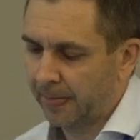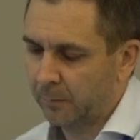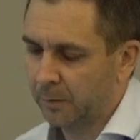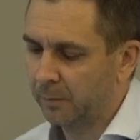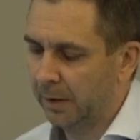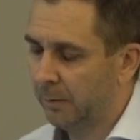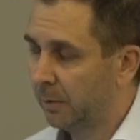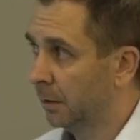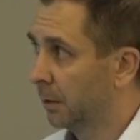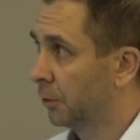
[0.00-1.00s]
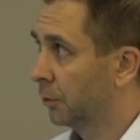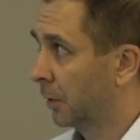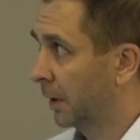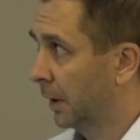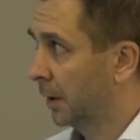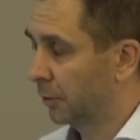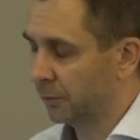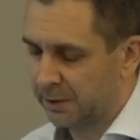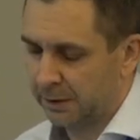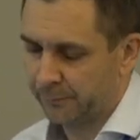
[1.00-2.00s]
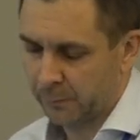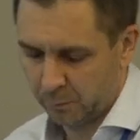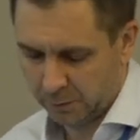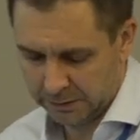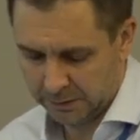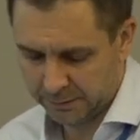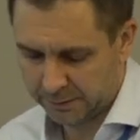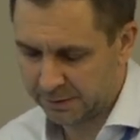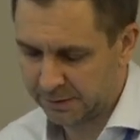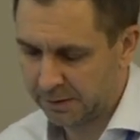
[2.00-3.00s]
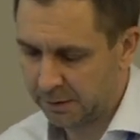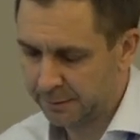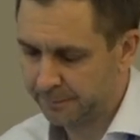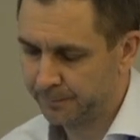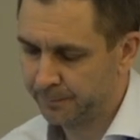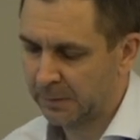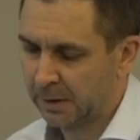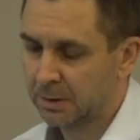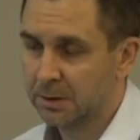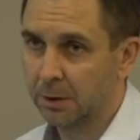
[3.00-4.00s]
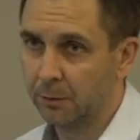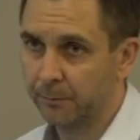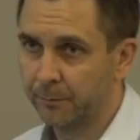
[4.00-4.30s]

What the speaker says: will be able to click and to see what are the results. Thank you.